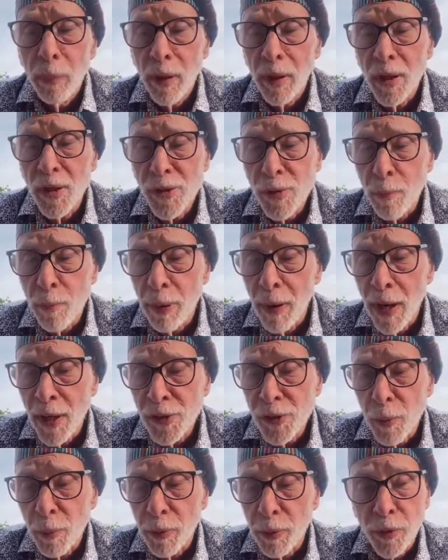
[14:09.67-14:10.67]
But it's
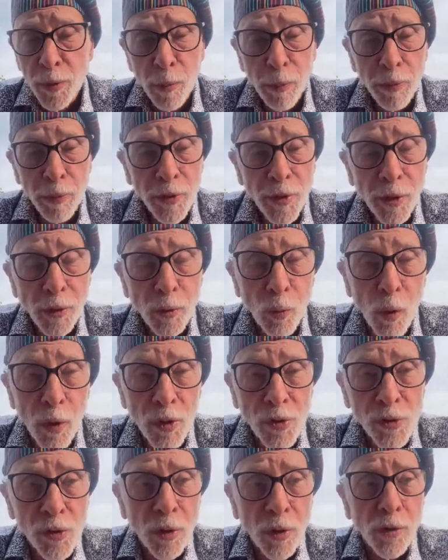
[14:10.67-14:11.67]
impossible to predict
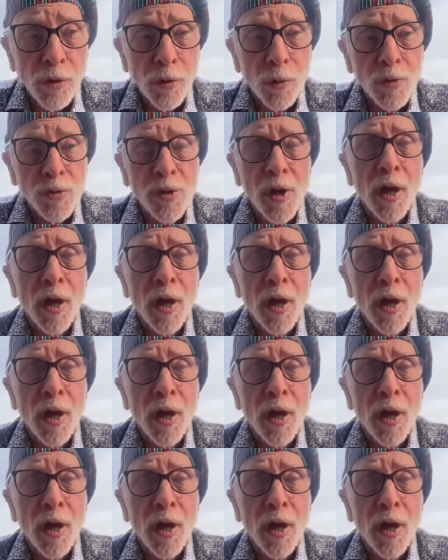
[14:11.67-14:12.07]
what it's going to do.